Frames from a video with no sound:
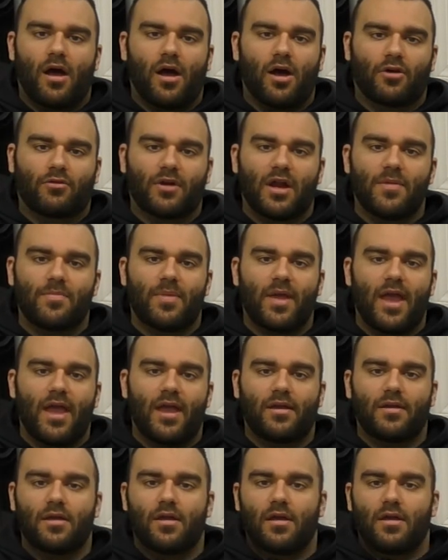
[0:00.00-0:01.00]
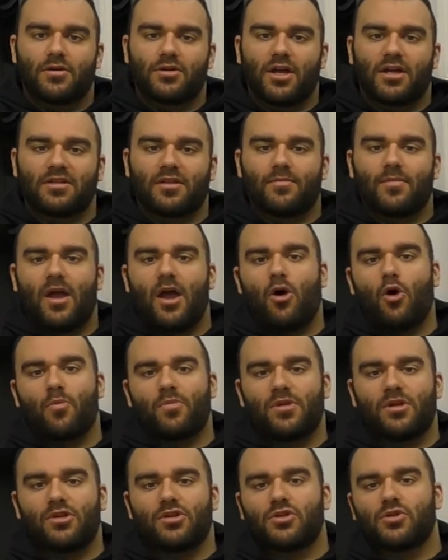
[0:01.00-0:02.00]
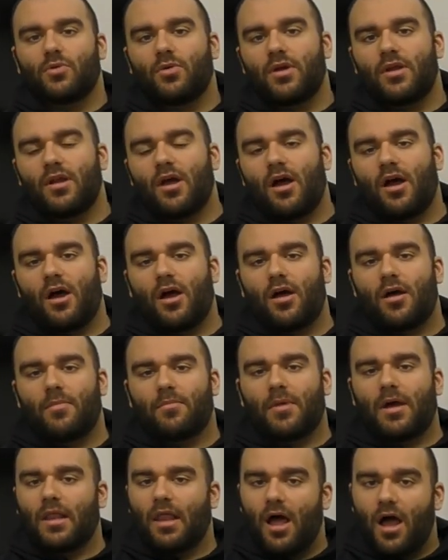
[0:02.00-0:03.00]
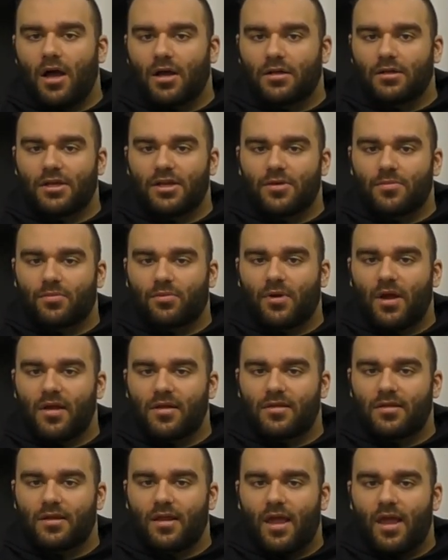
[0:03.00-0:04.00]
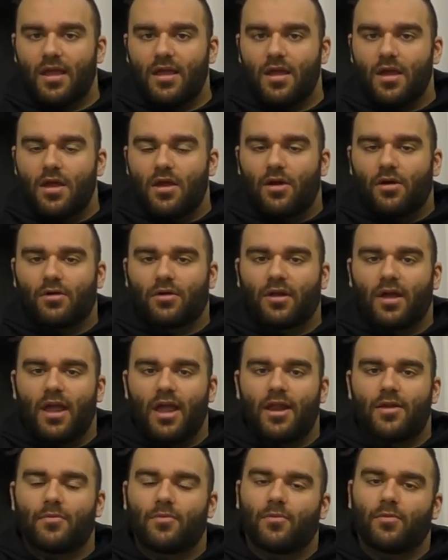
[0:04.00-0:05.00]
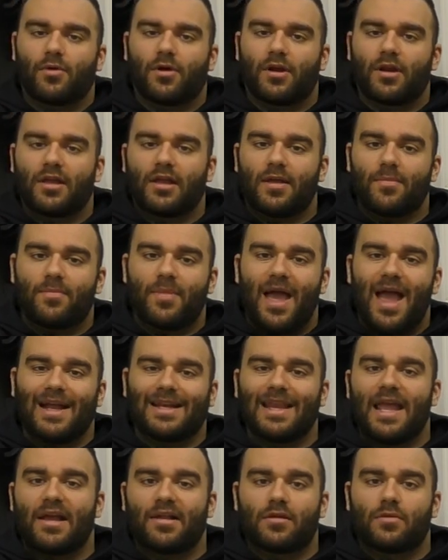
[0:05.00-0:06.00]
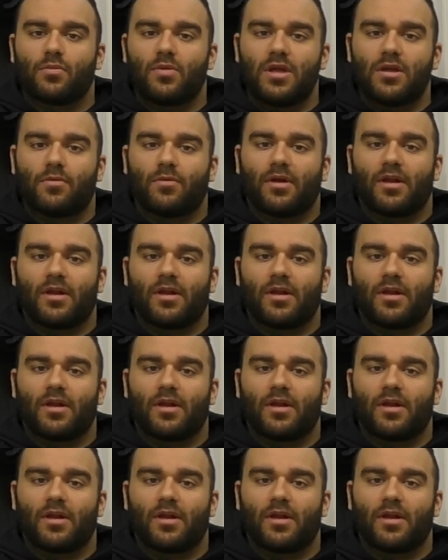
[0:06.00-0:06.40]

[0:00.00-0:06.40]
Great band. Check them out. Hope you enjoyed my log clean and press today. Okay, and we're gonna get back next week.